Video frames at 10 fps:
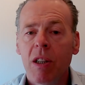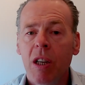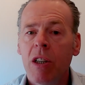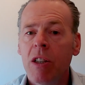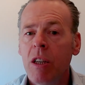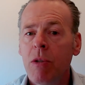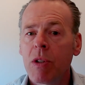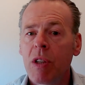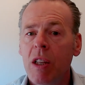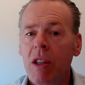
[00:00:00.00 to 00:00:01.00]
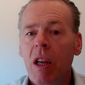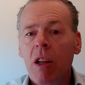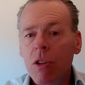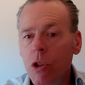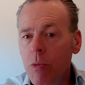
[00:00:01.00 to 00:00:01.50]
The idea is that
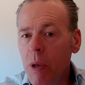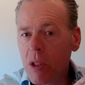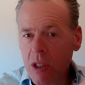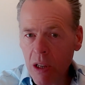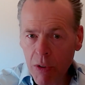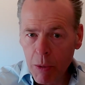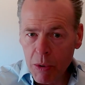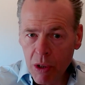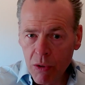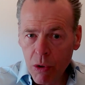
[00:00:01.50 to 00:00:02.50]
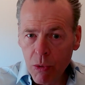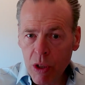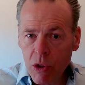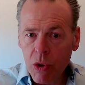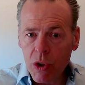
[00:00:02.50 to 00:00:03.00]
you spend 70% of your
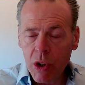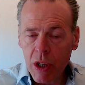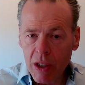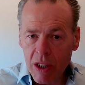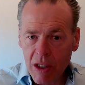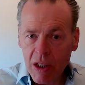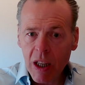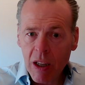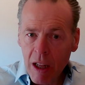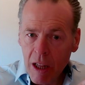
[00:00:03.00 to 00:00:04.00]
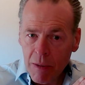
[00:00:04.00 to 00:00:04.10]
resources on existing